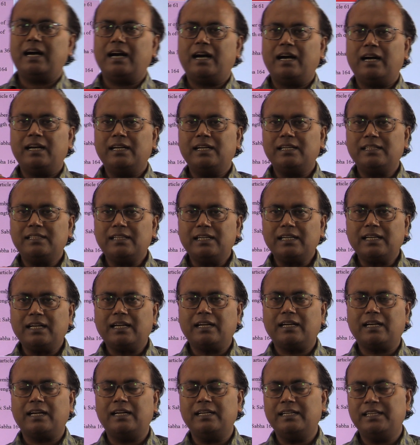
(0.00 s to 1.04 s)
another
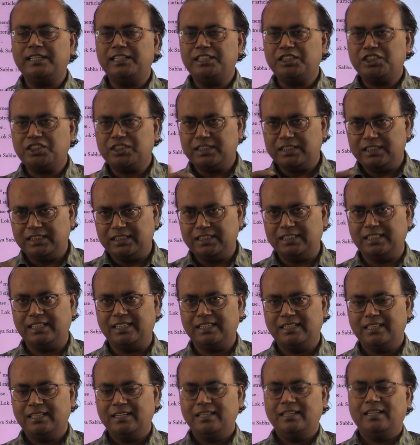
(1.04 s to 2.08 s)
condition here,
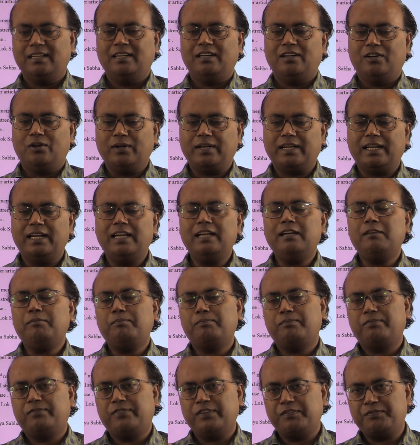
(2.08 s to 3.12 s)
okay,
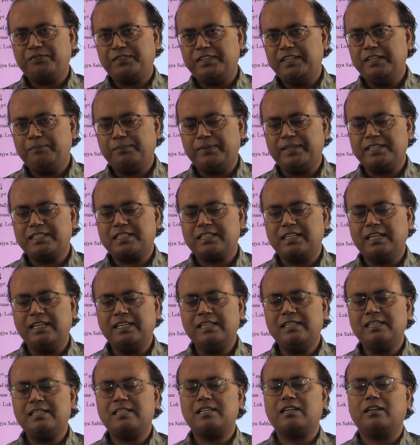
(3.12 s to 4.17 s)

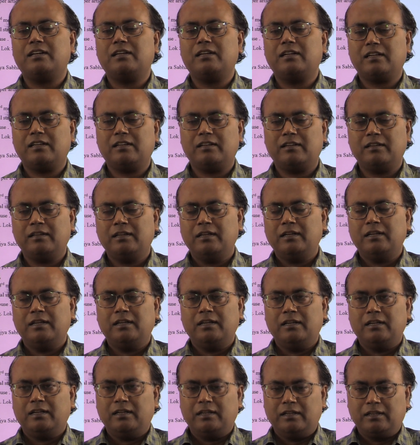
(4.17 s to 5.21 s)
50%
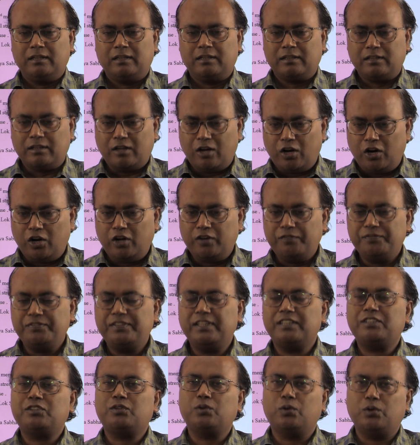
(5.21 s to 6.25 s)
of
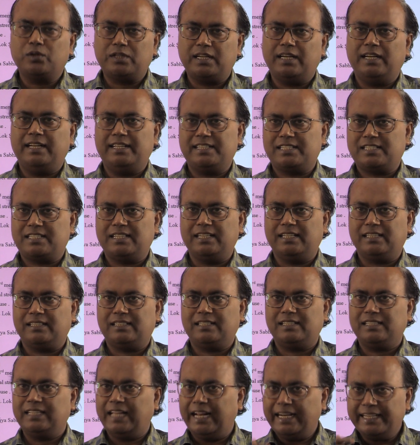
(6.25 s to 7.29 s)
the total strength,
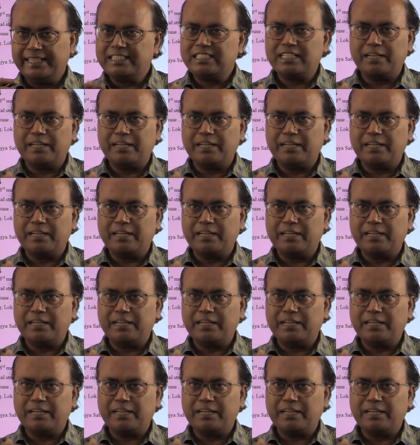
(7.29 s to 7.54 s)
that is